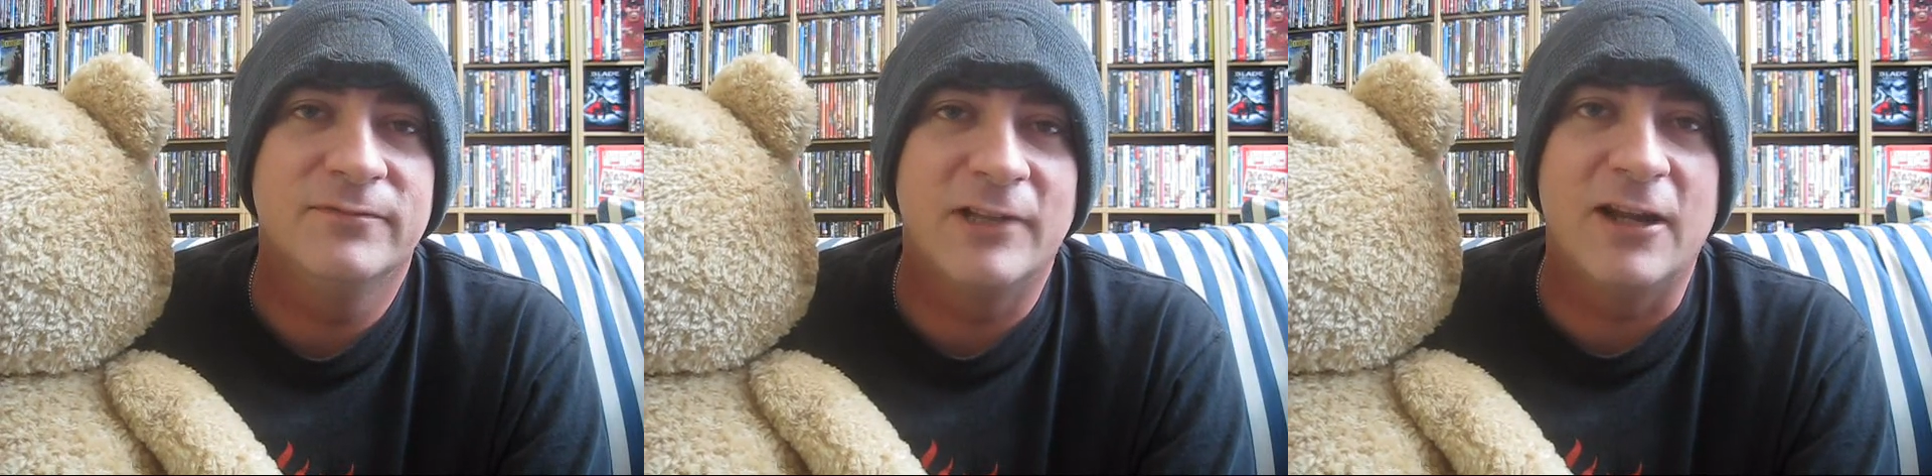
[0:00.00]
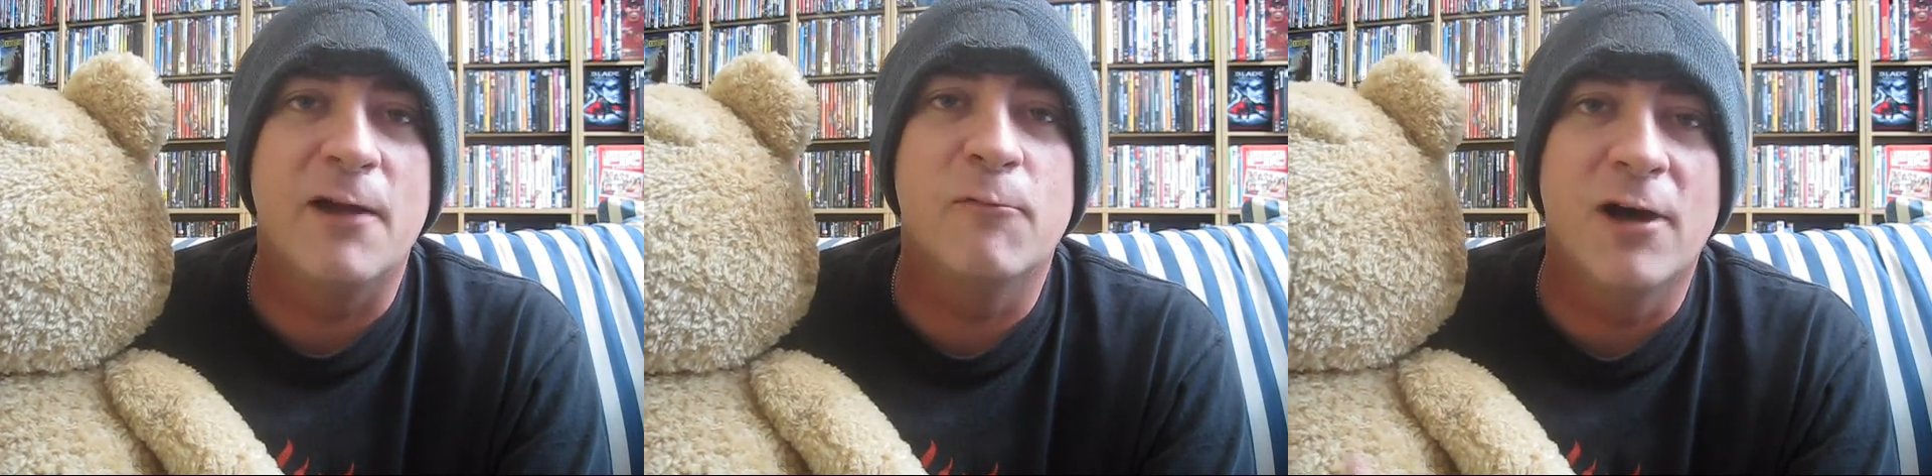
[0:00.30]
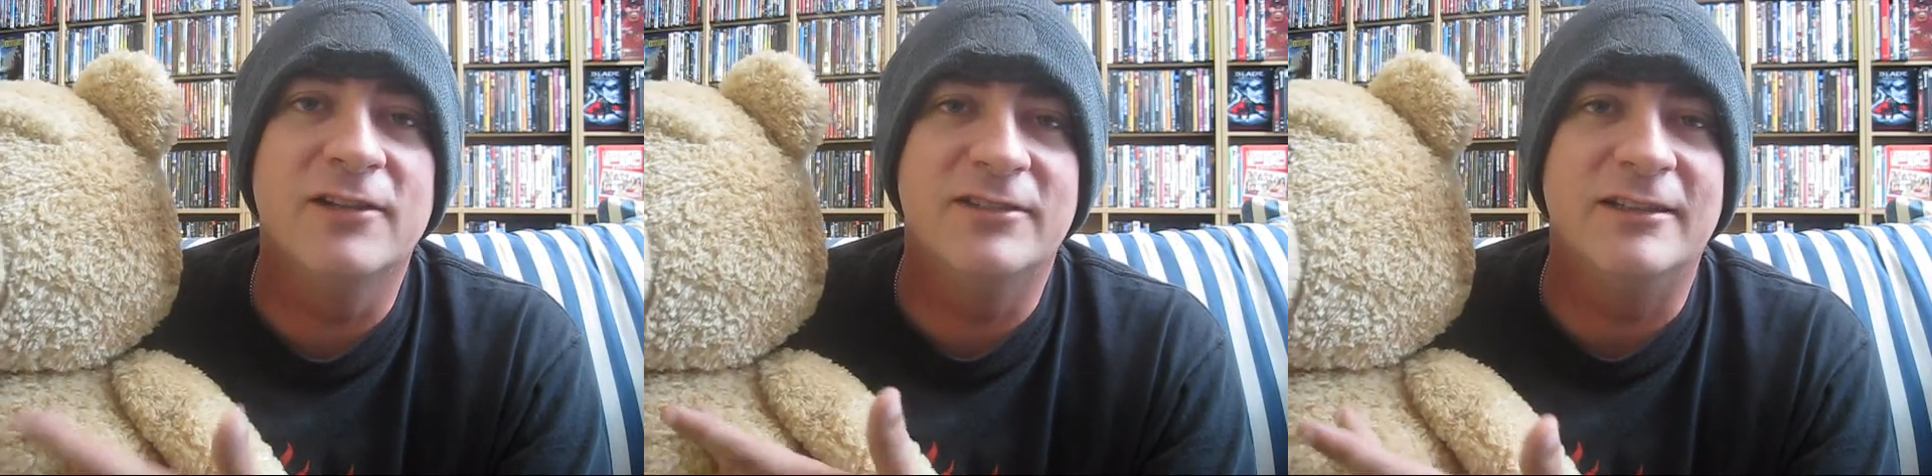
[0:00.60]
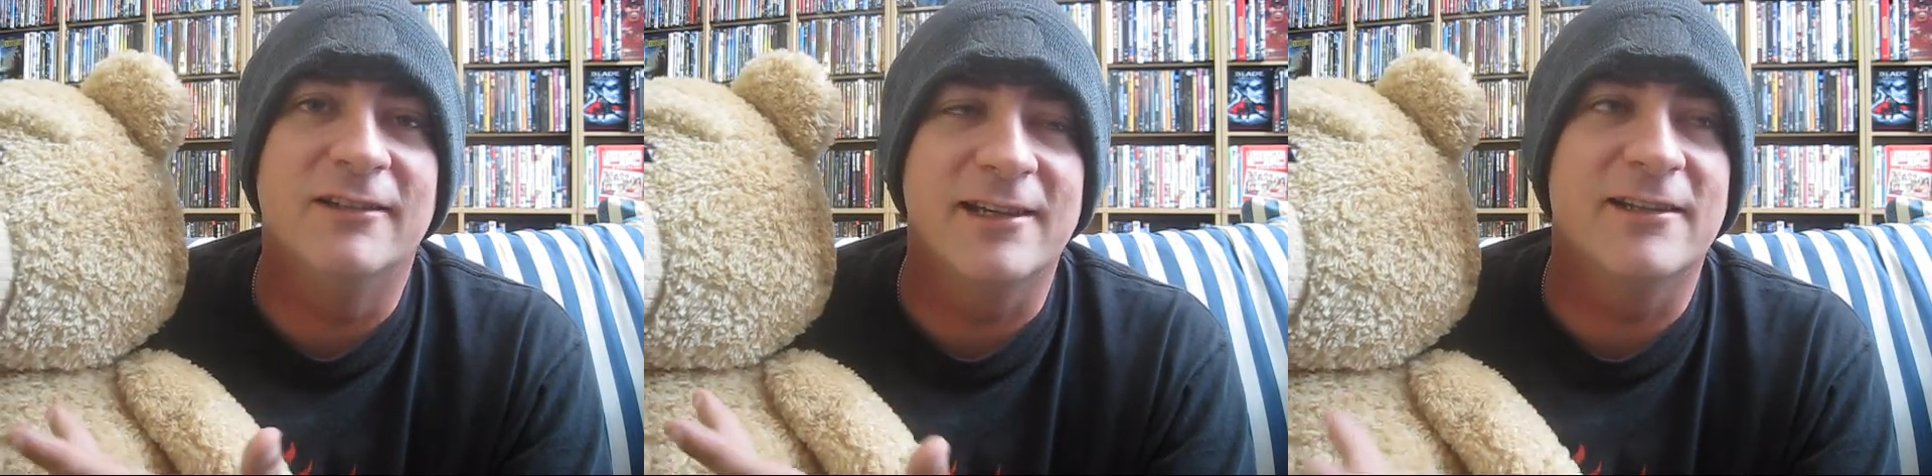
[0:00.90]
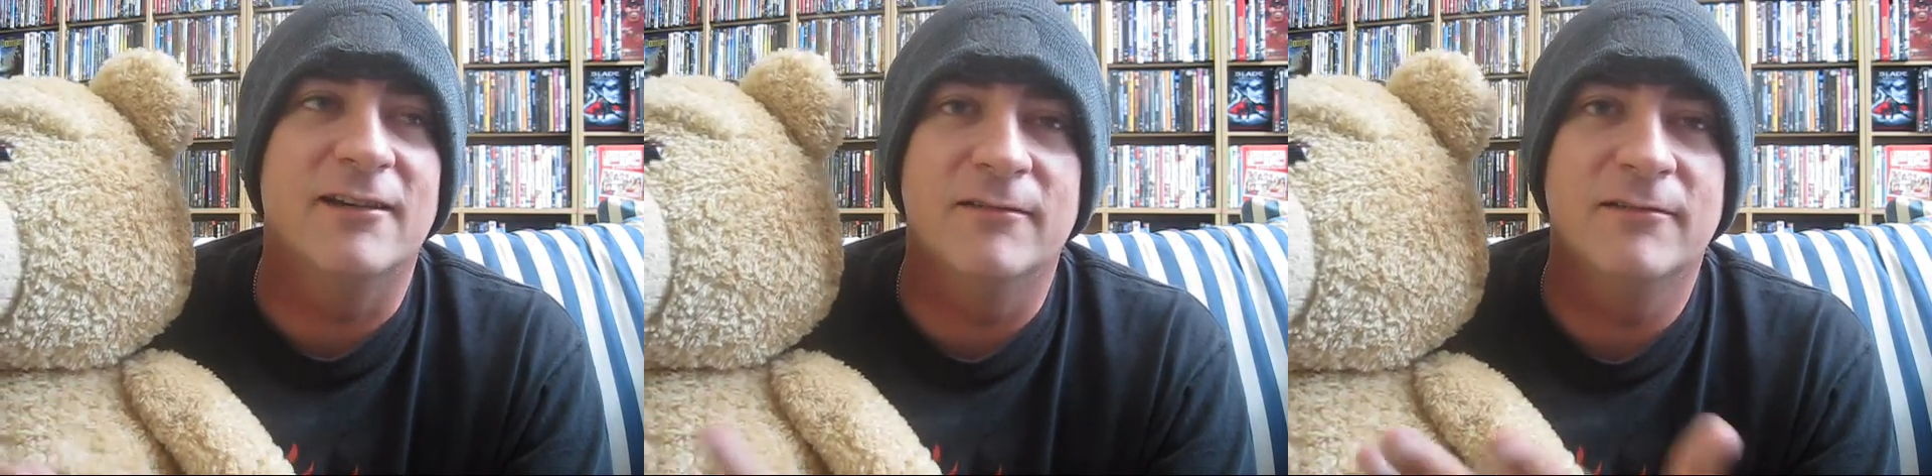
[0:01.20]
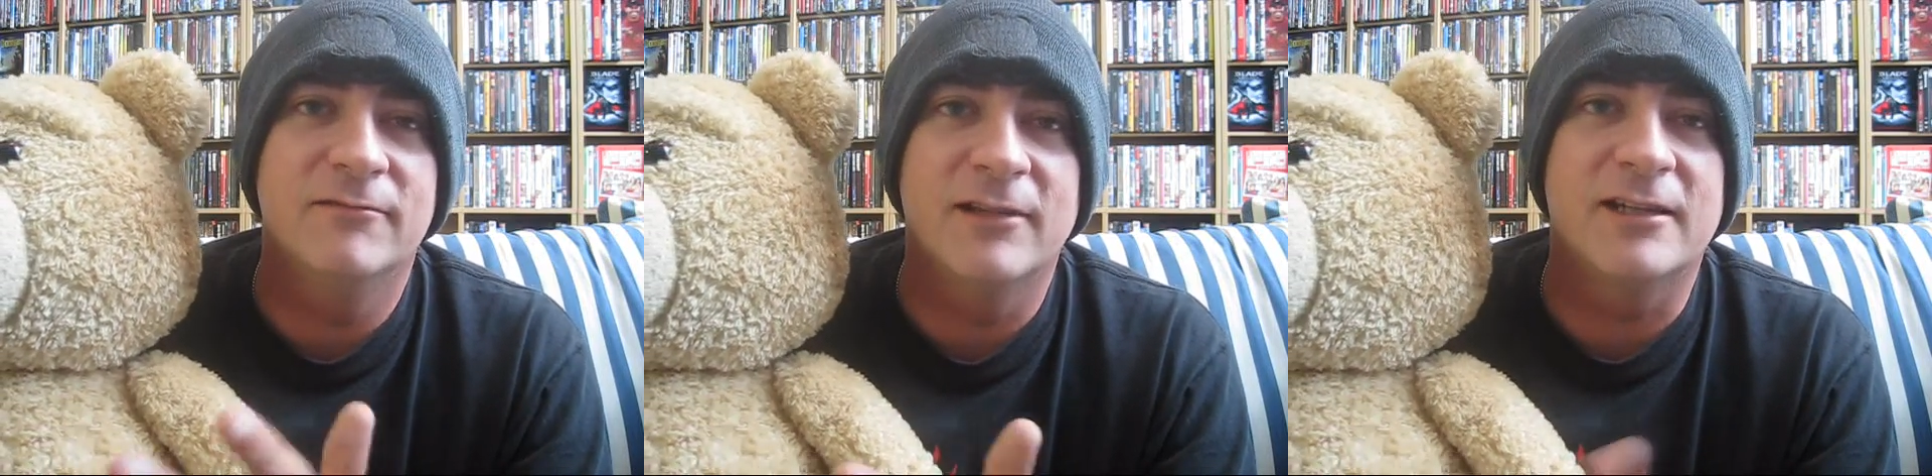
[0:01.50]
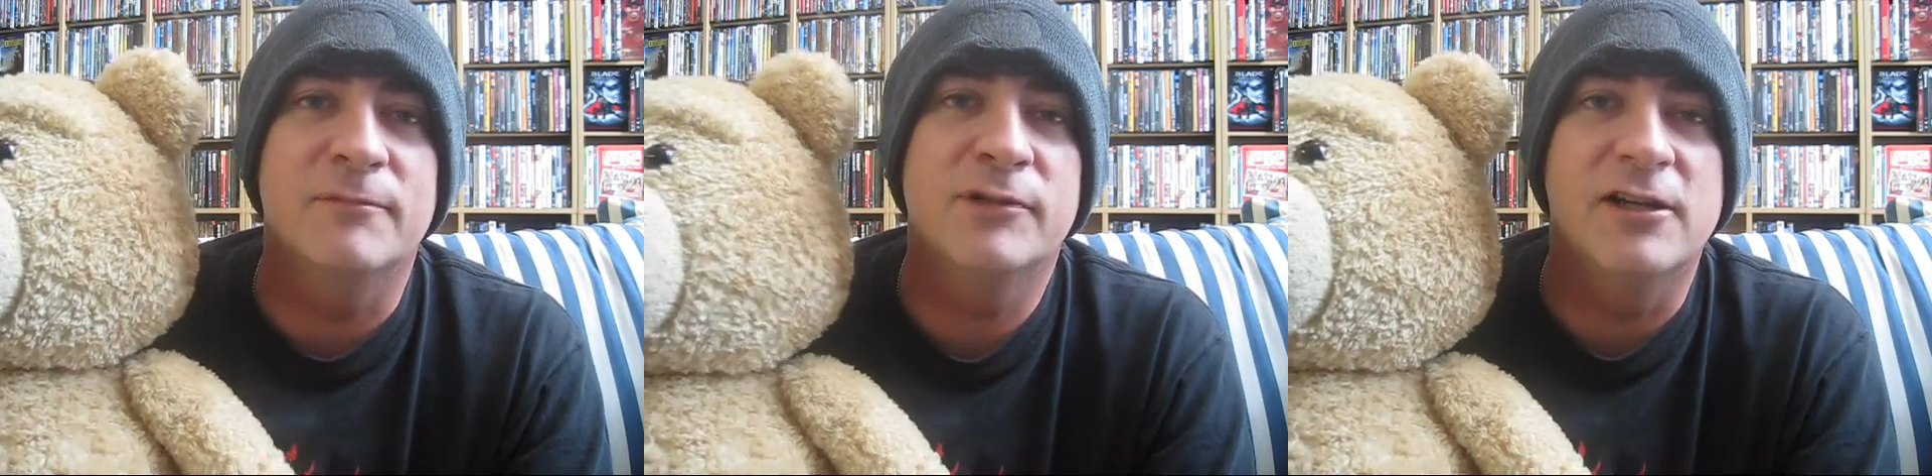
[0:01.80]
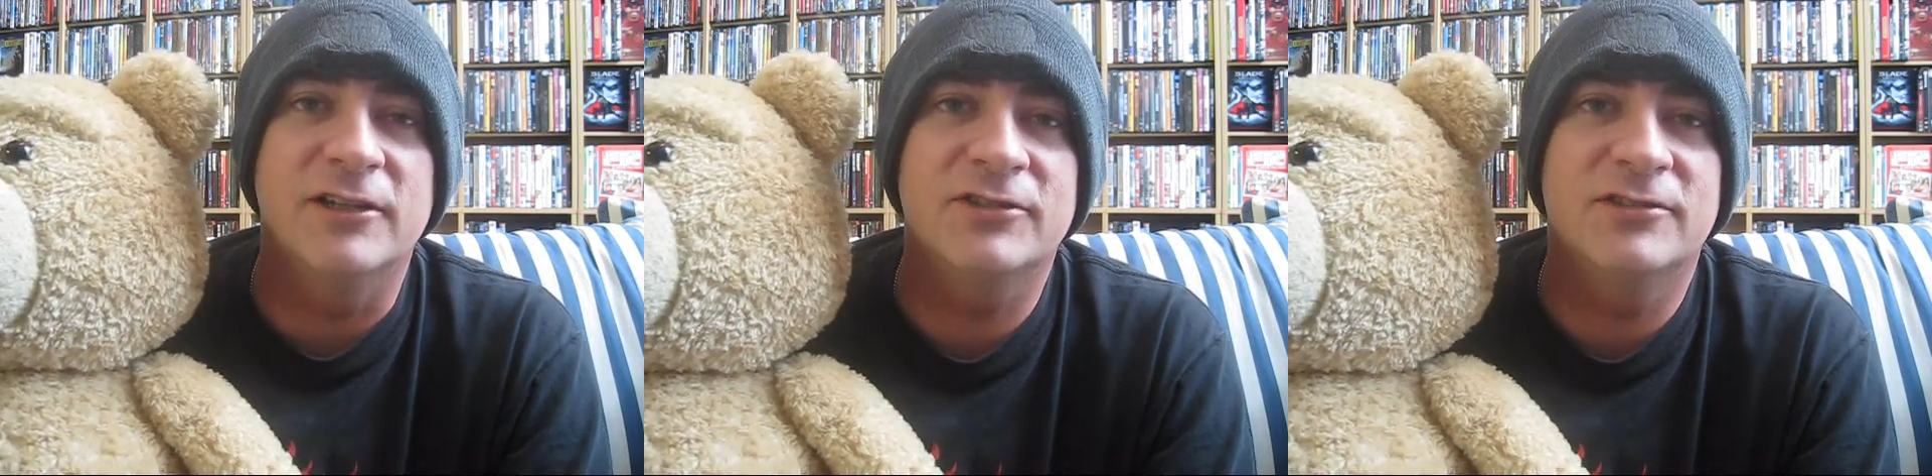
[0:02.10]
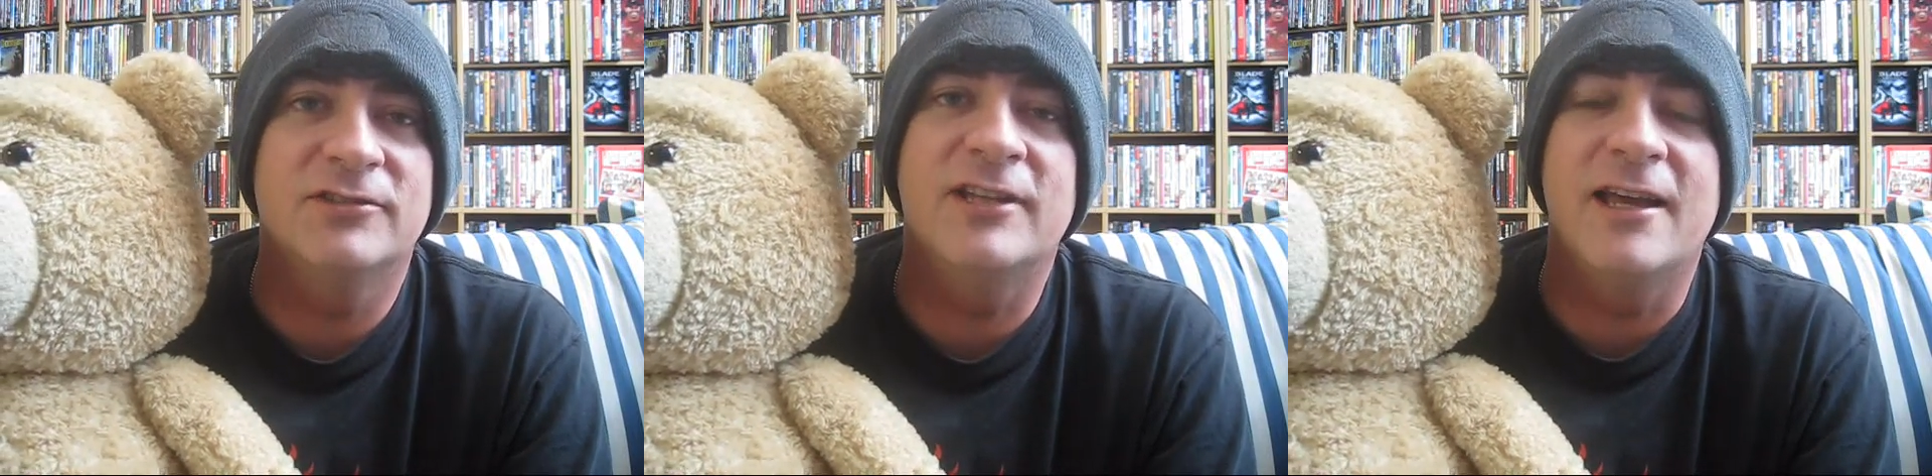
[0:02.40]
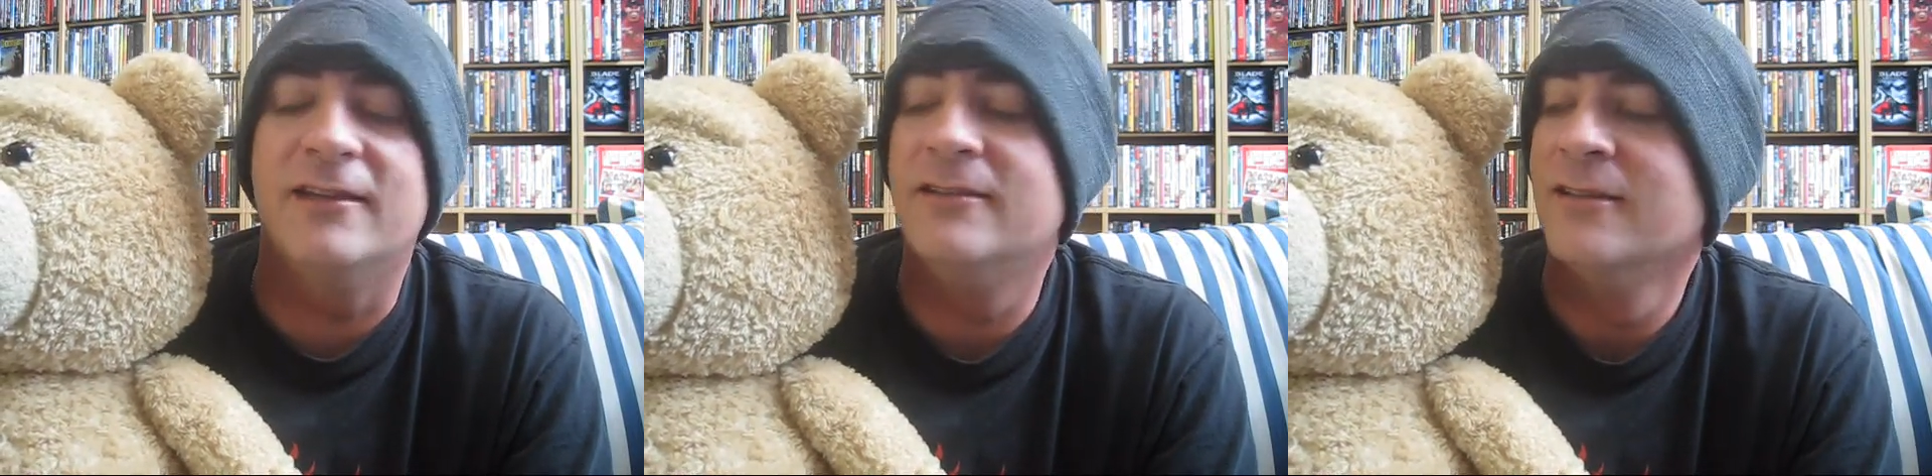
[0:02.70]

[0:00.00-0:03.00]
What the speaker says: that I wanted like a plush Ted